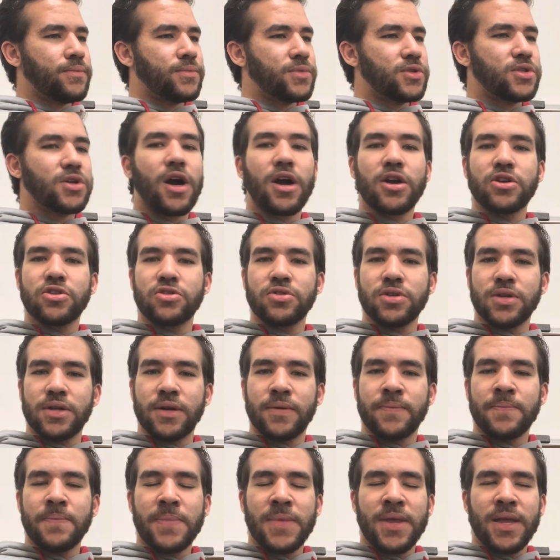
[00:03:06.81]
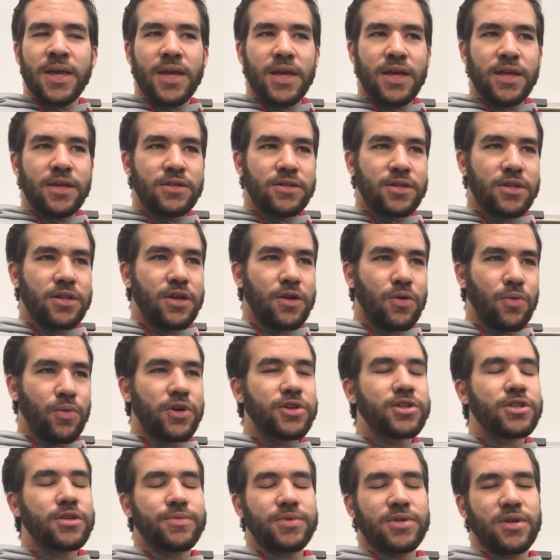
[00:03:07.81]
doctrine into their
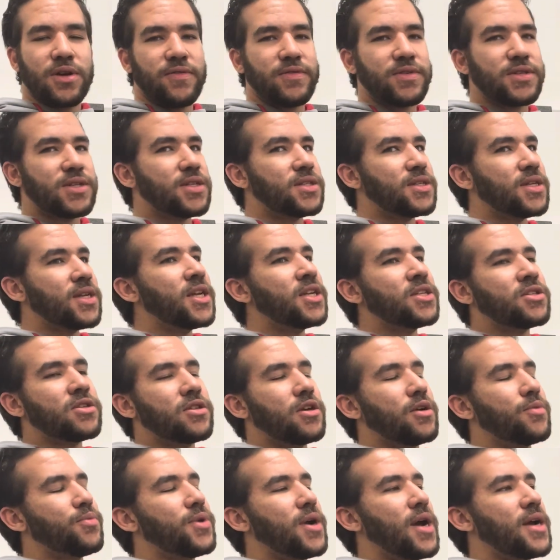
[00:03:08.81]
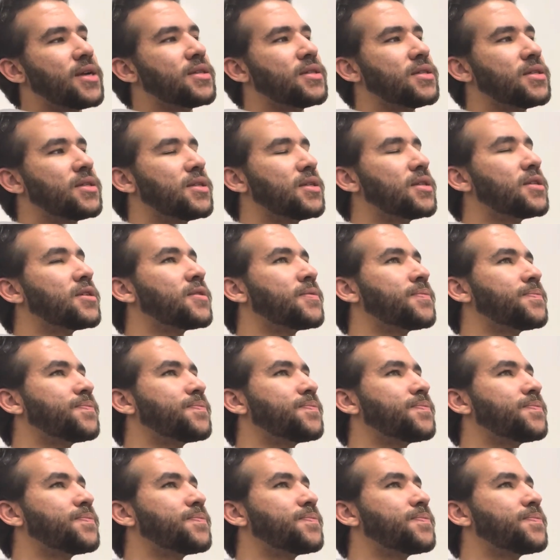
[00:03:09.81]
worship services and into their practices.